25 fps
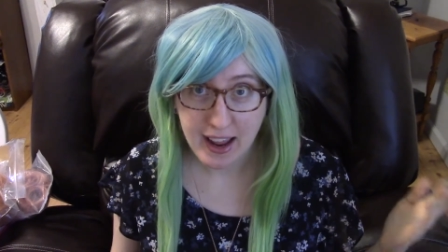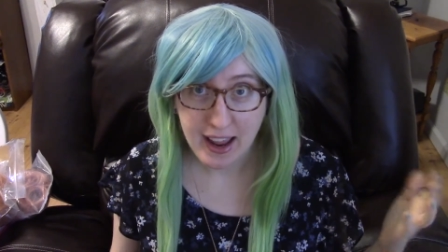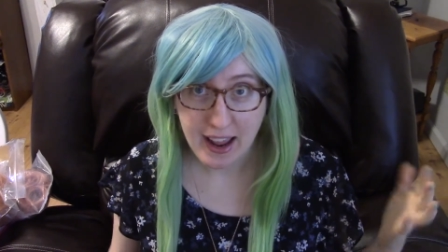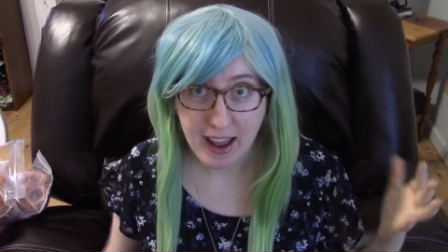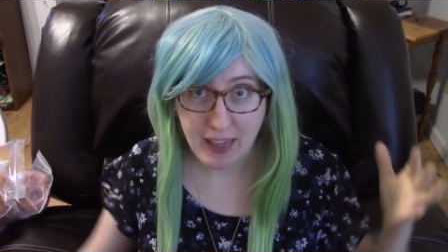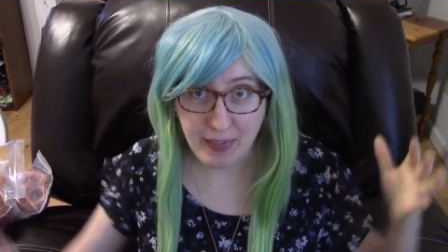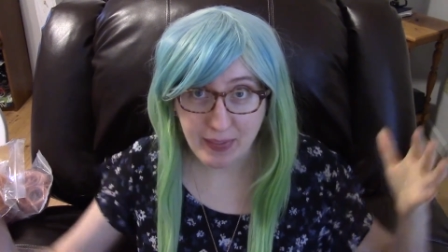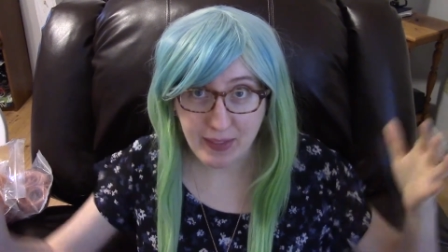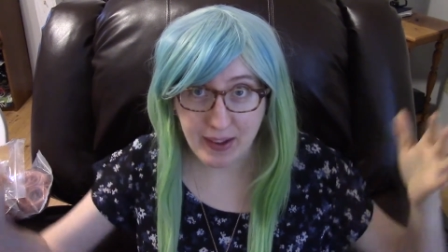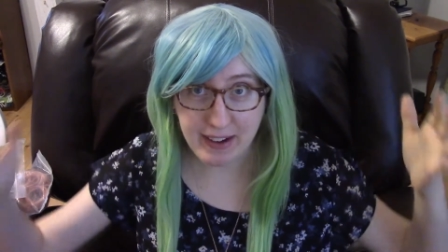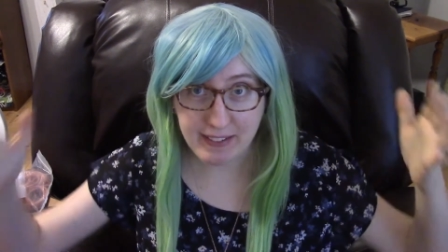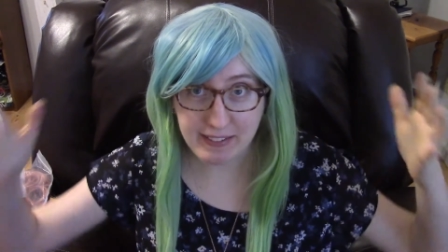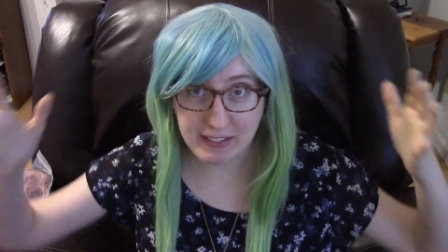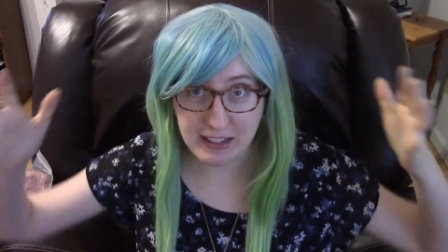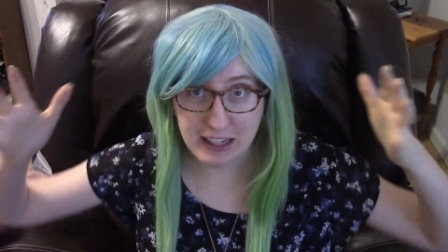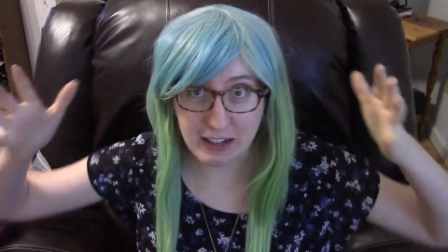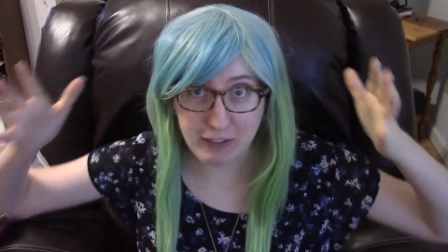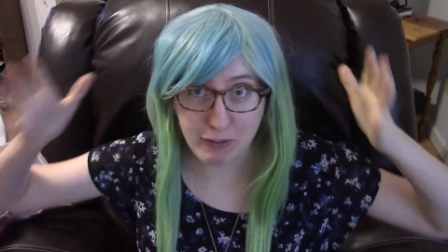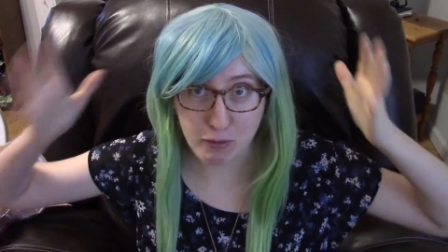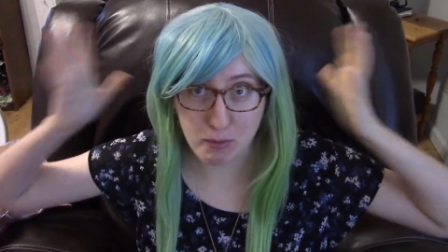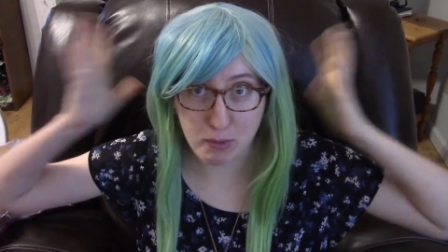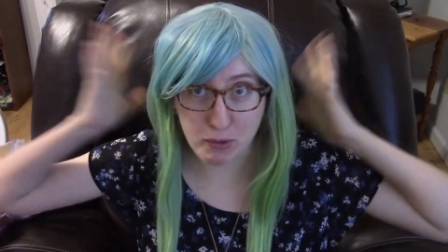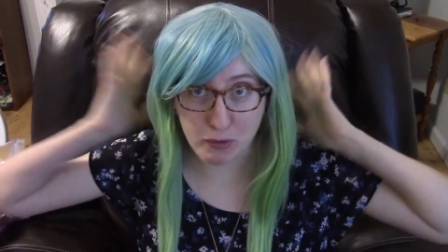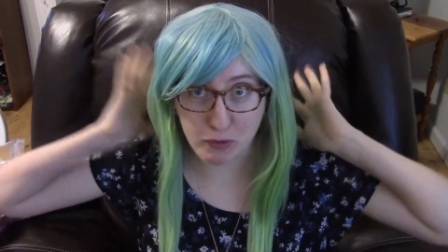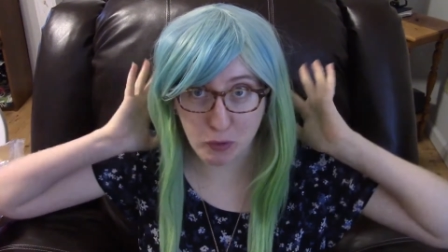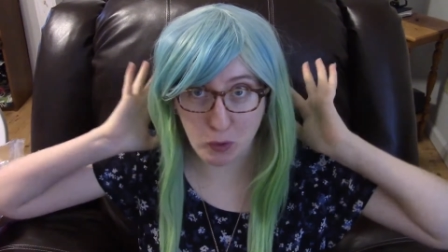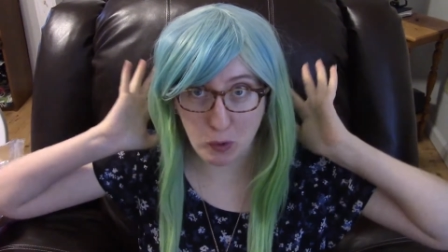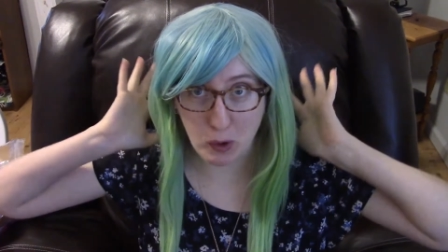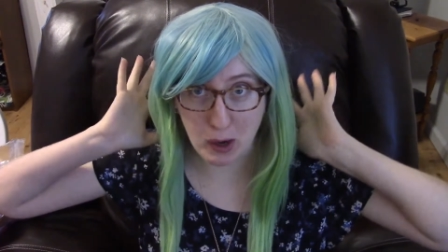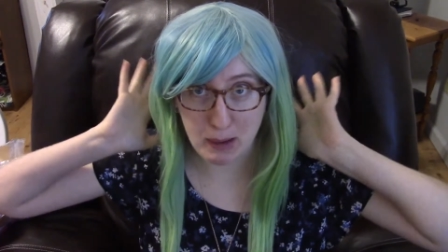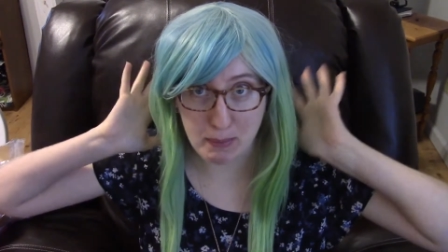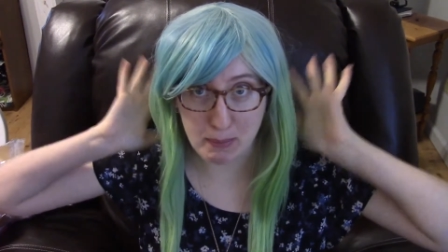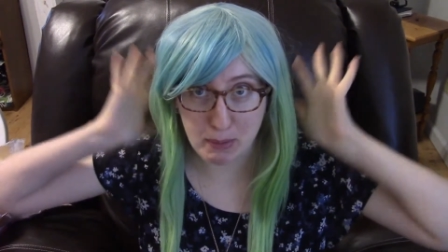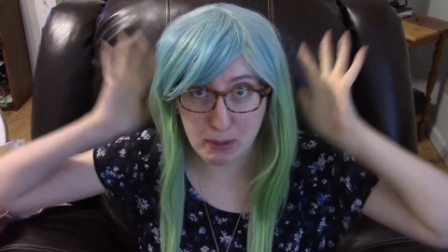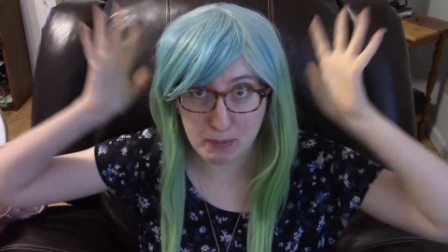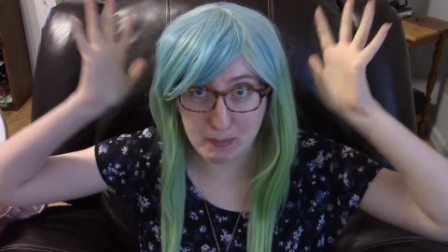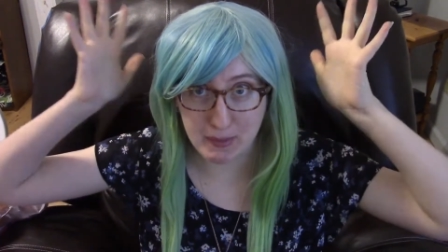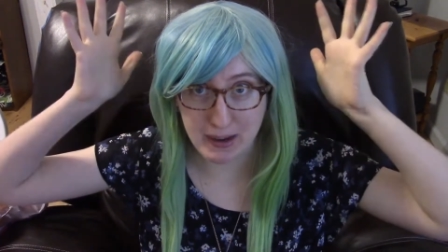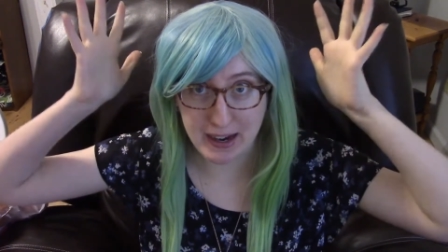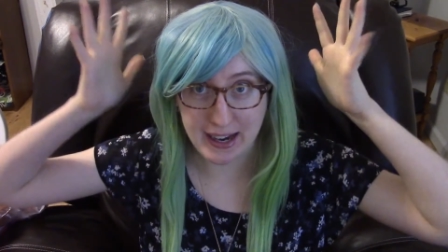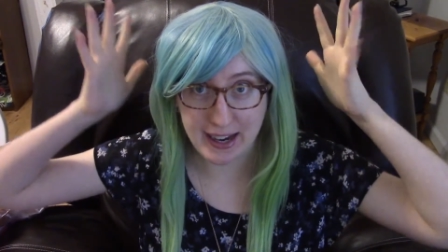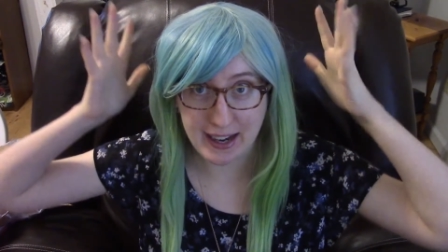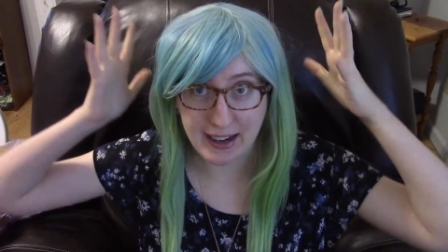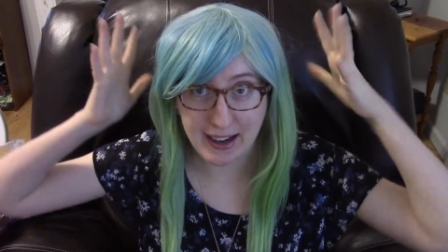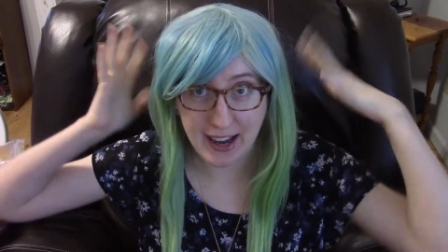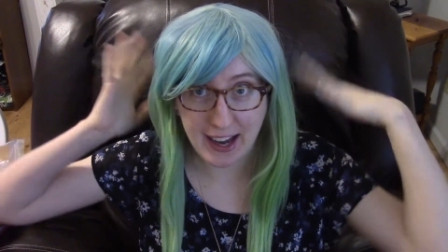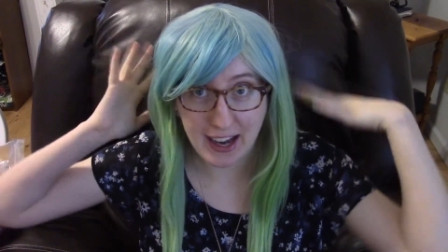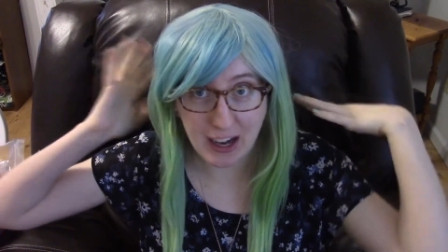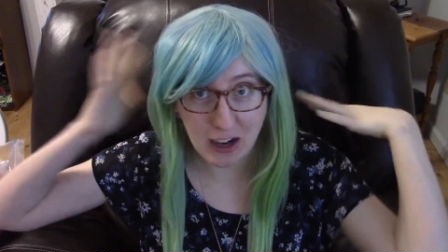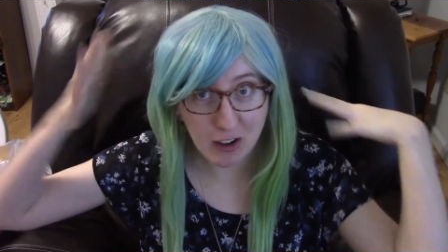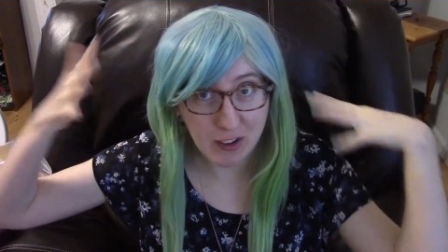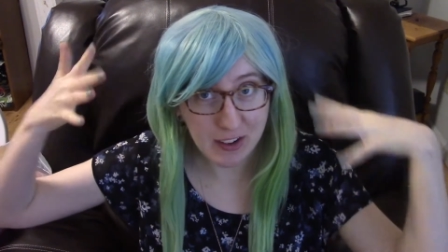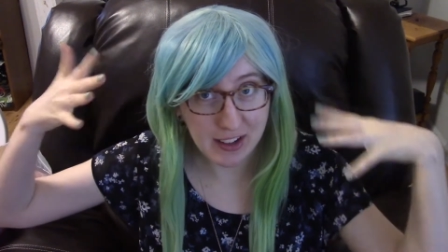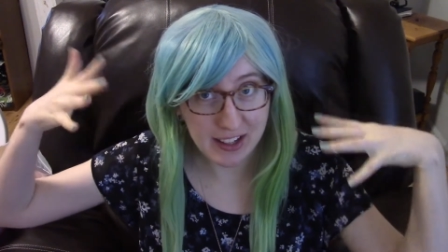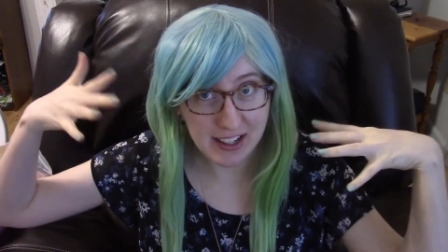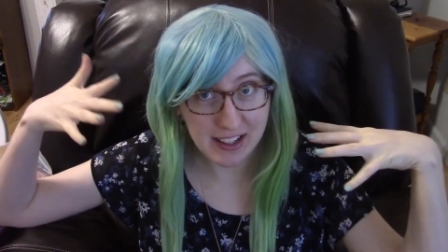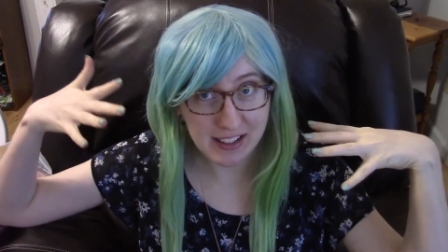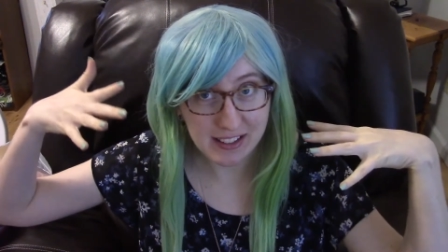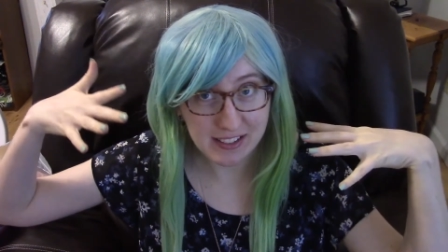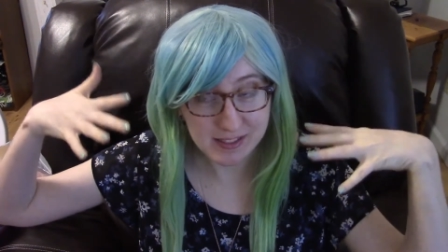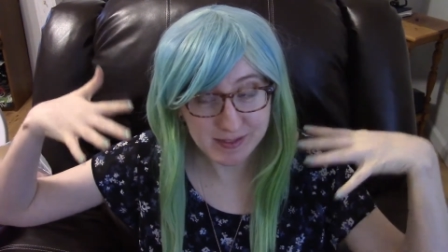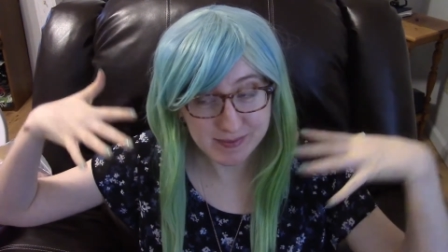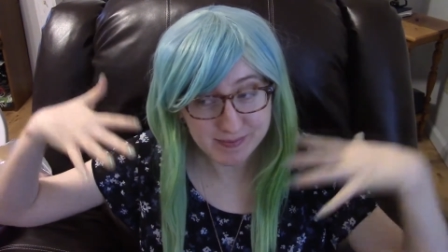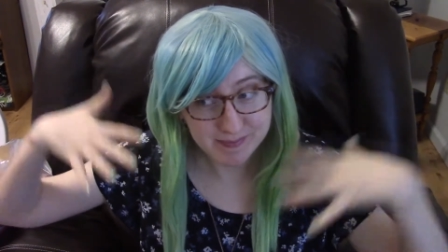and that's even before I put my hair in it.